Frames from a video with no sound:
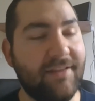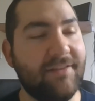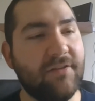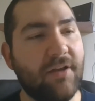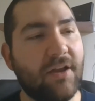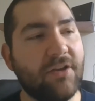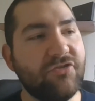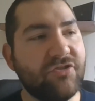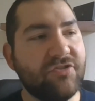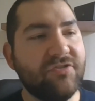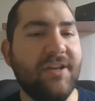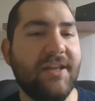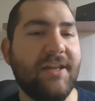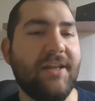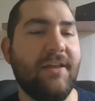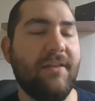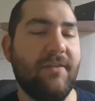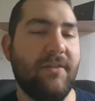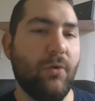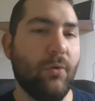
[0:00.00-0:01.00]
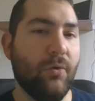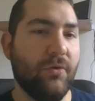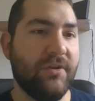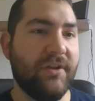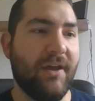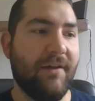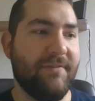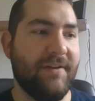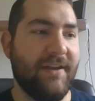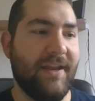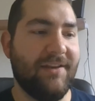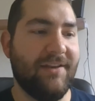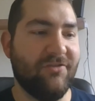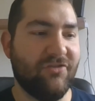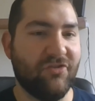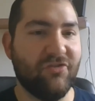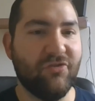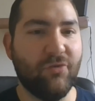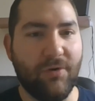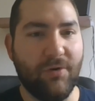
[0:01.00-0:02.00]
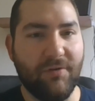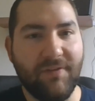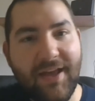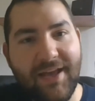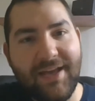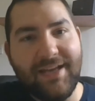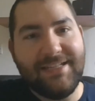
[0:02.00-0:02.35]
It's not just taking the old covenant and just sort of